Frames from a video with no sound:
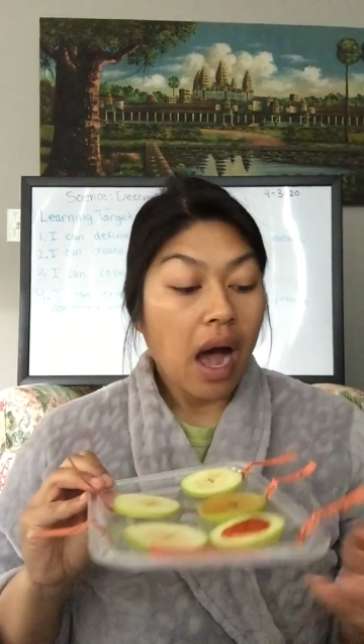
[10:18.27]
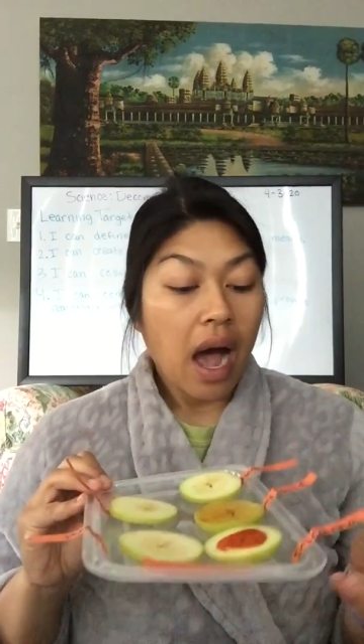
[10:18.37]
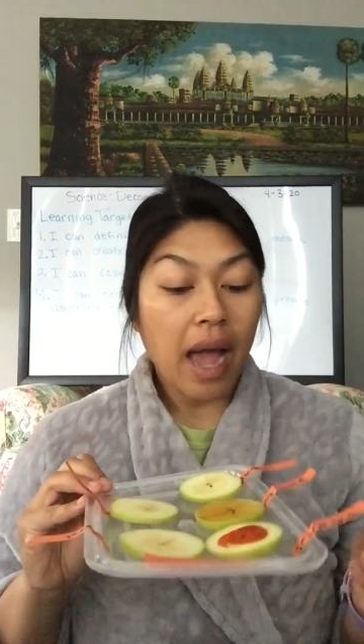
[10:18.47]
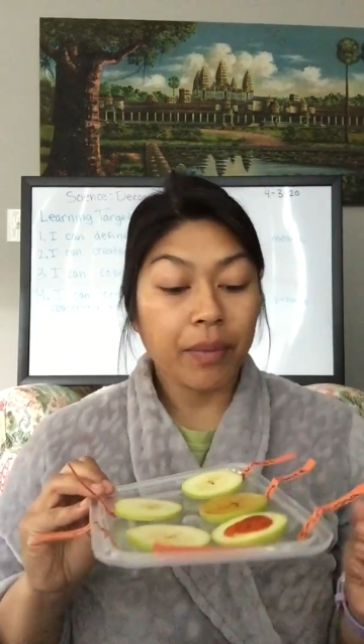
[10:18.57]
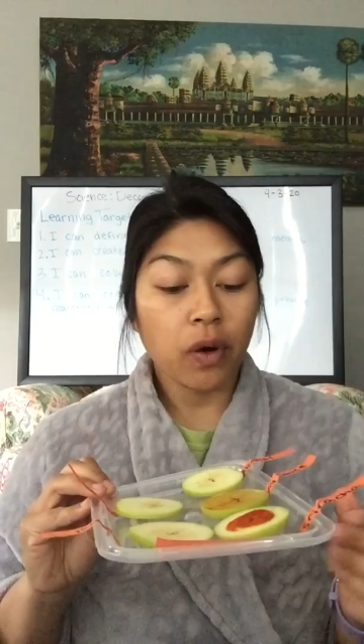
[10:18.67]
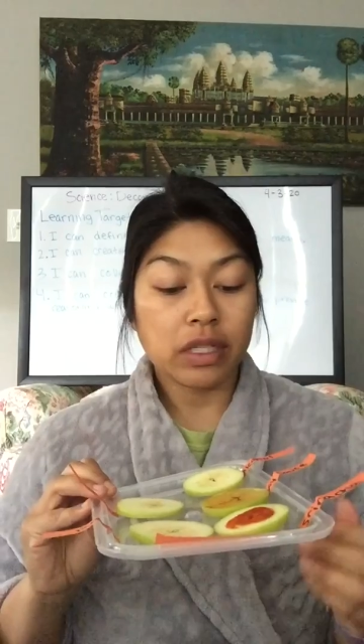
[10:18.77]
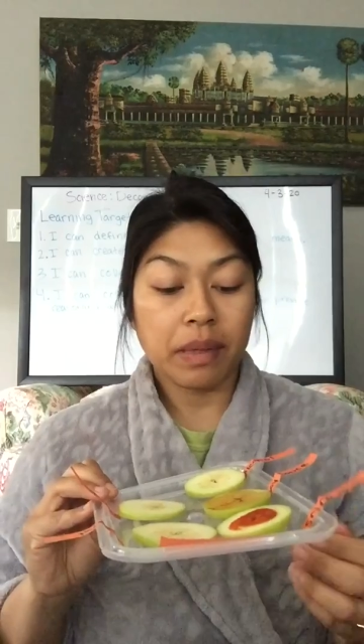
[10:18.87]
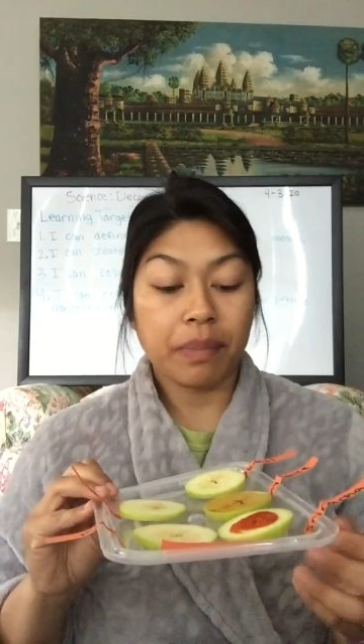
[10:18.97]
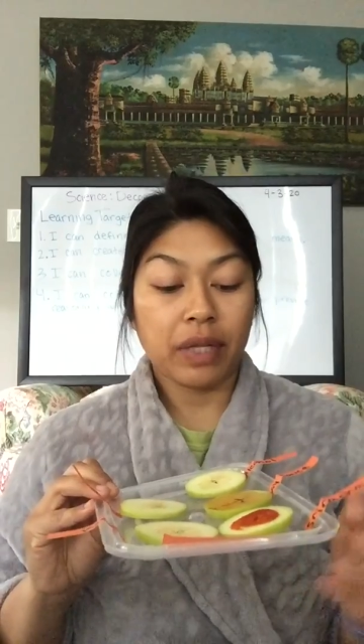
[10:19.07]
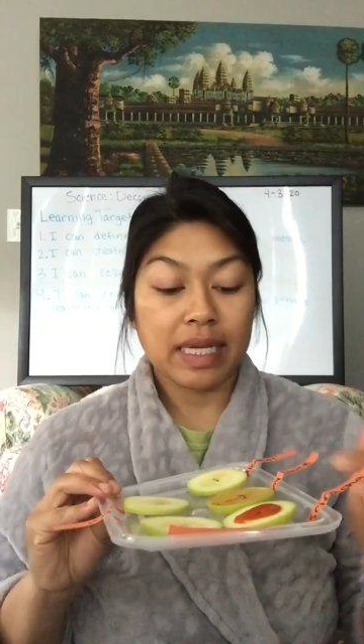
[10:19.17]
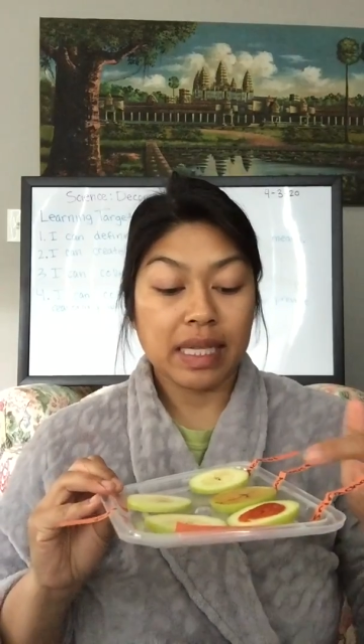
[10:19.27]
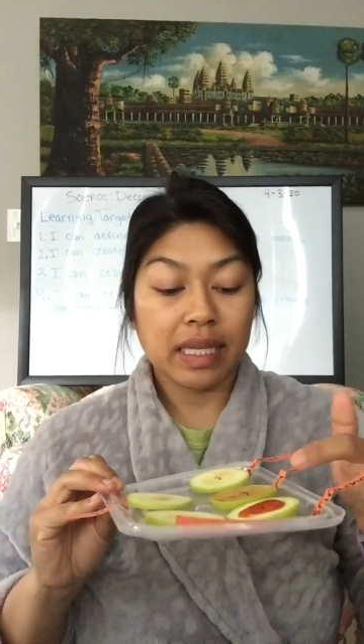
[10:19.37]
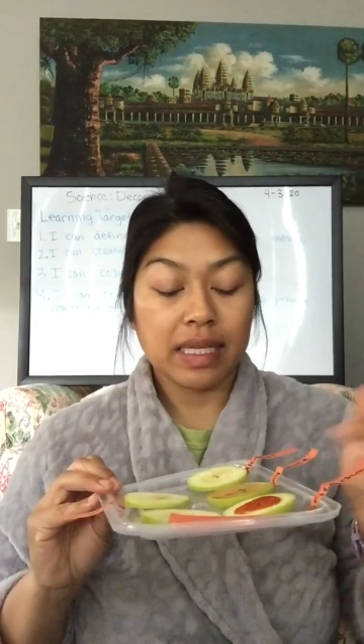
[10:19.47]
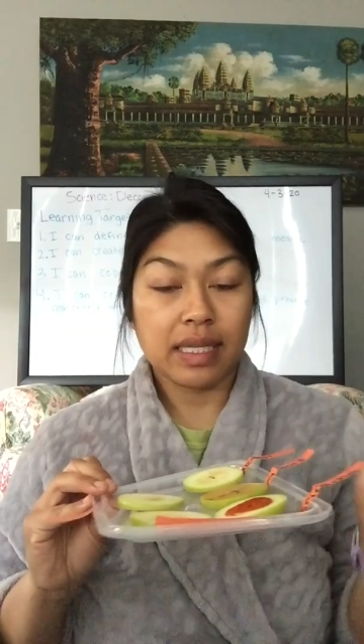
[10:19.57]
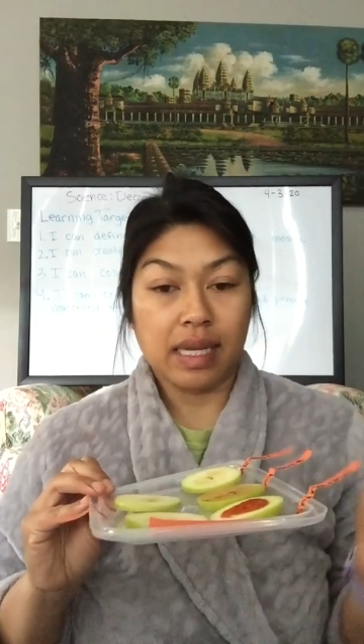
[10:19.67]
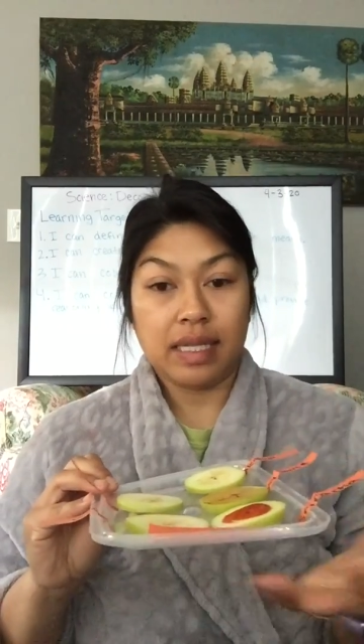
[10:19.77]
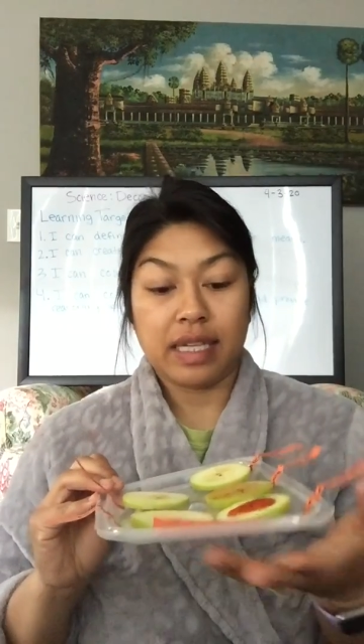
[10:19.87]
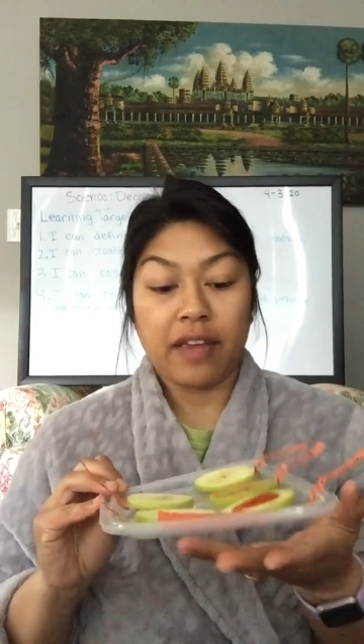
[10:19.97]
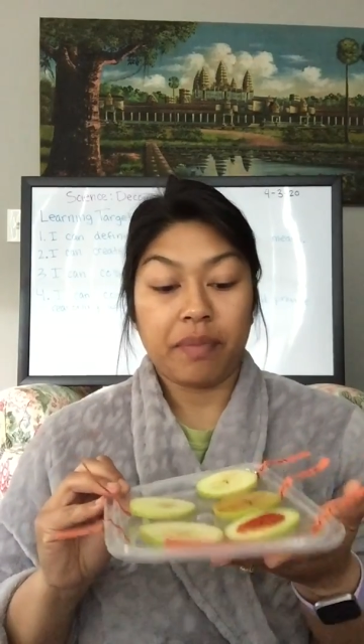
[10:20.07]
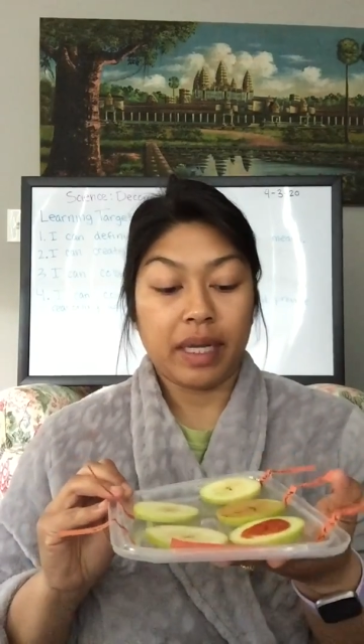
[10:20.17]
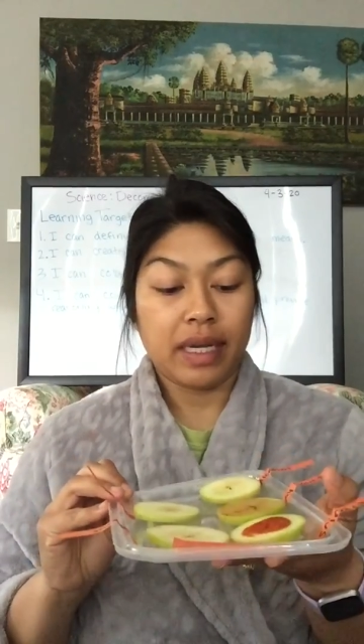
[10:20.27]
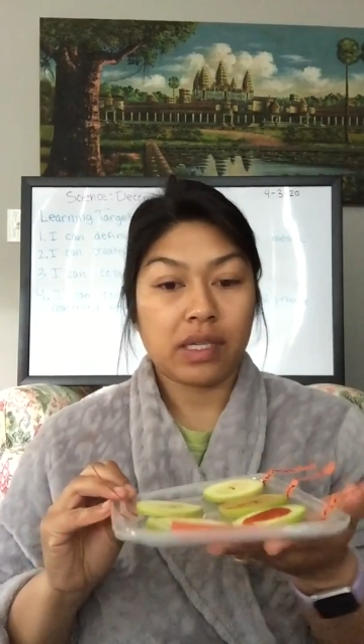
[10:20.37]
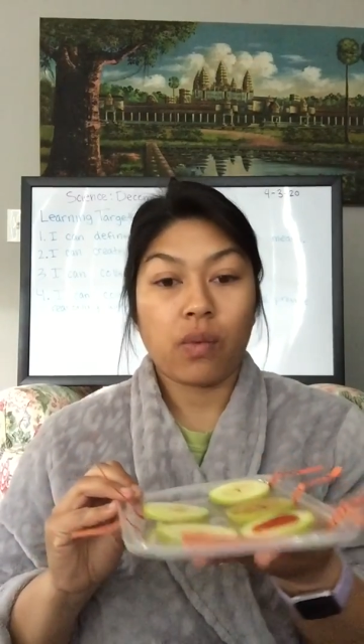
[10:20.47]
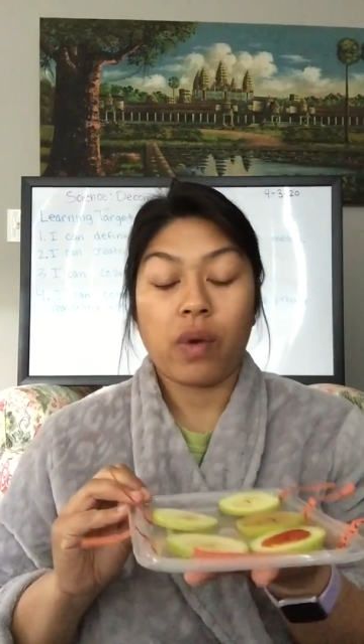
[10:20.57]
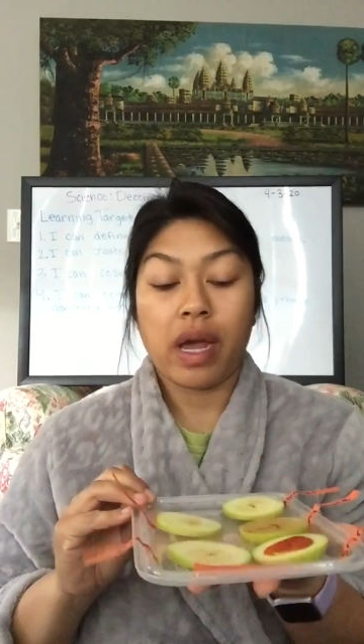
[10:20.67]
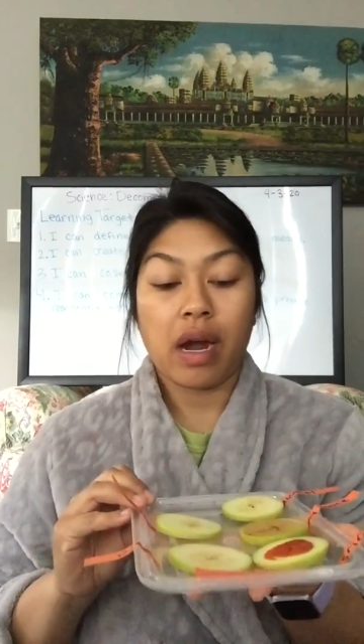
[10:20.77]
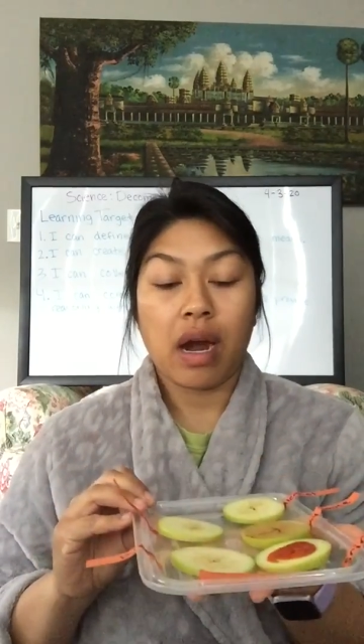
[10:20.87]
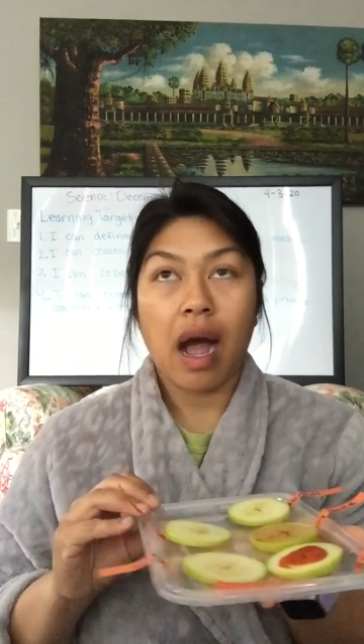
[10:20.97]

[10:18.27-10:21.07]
I'm going to be placing this in a safe place where